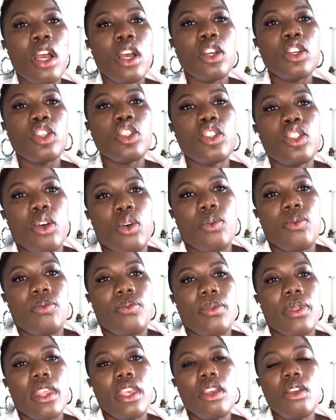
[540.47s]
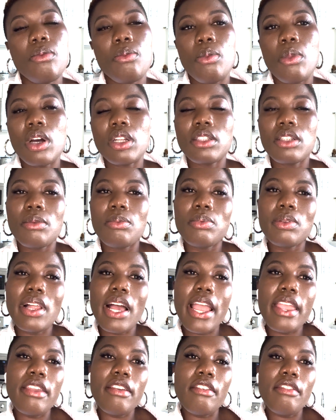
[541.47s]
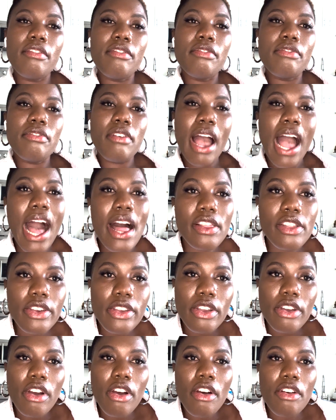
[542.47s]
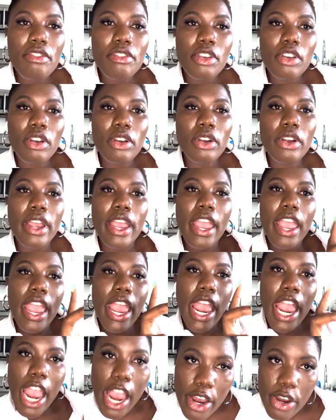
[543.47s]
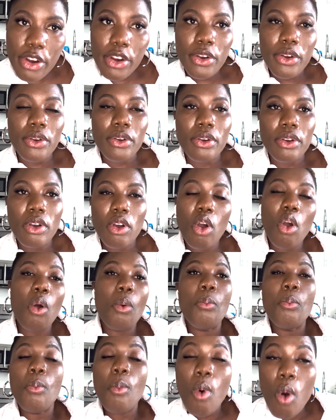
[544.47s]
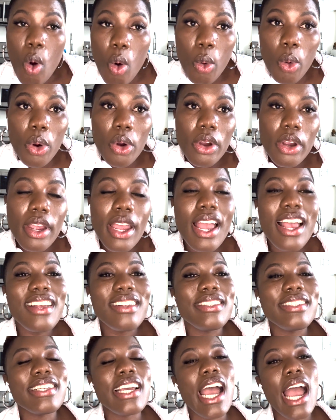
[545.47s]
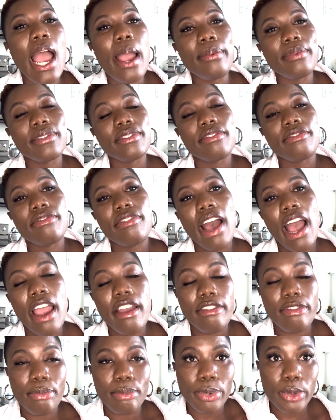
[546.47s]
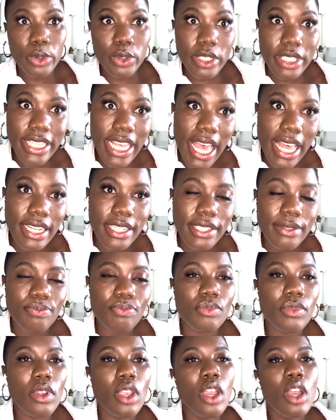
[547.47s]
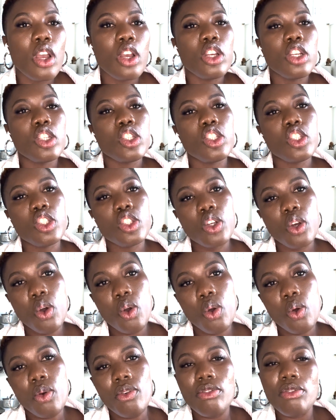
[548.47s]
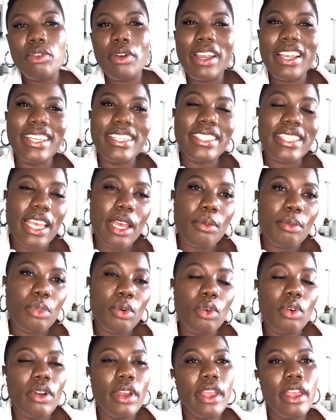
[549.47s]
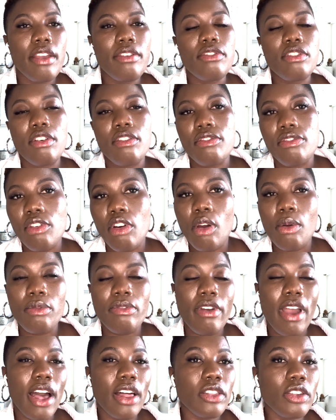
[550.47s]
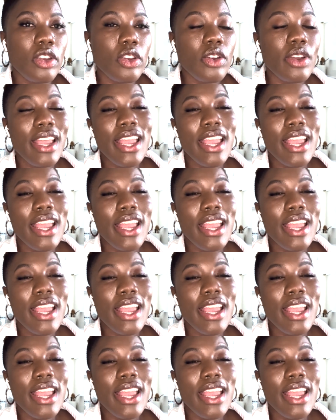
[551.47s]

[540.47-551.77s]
So you multiply your value of your acre or more times 5%. So for example, if your farm value